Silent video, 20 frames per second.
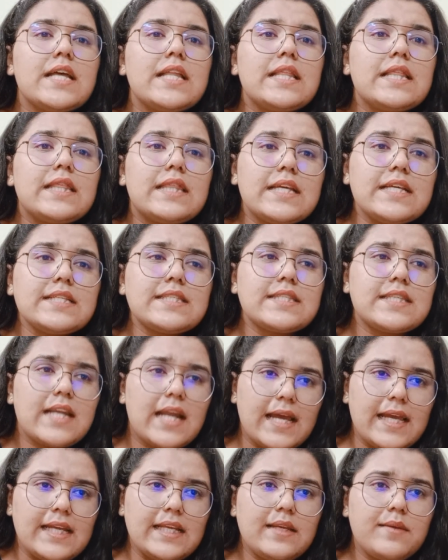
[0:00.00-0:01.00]
This
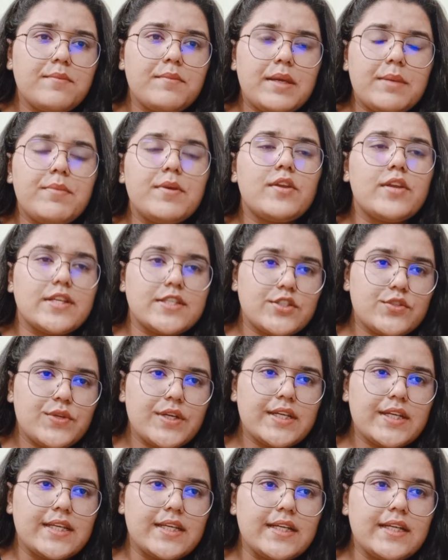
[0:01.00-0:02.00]
right may be
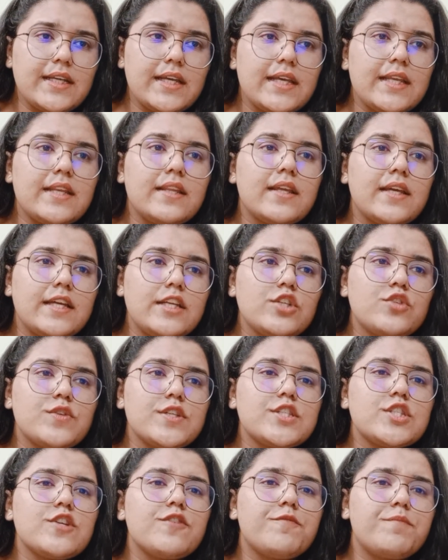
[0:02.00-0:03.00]
restricted in the
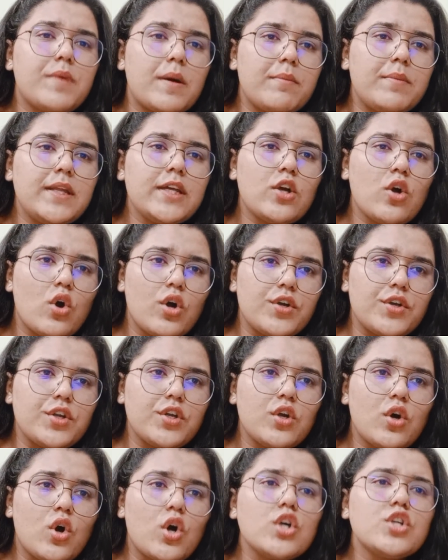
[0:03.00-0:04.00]
interest of public
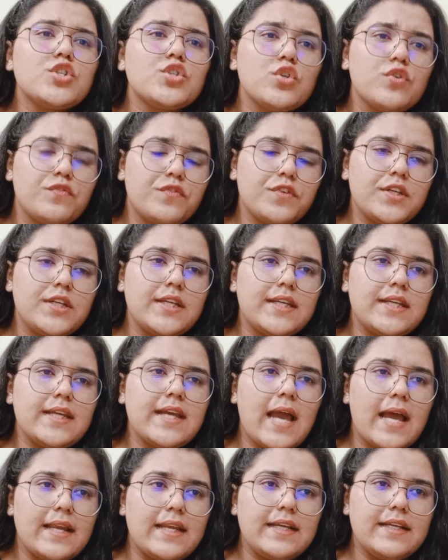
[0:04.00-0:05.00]
order or sovereignty
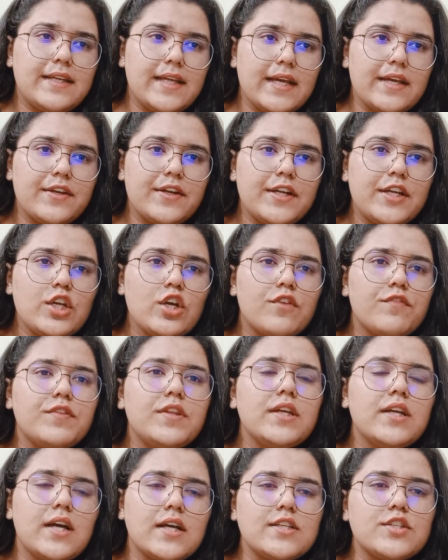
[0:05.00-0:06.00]
and integrity of
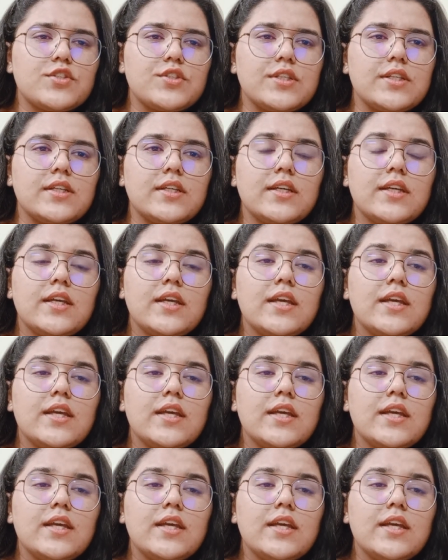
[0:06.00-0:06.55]
the country.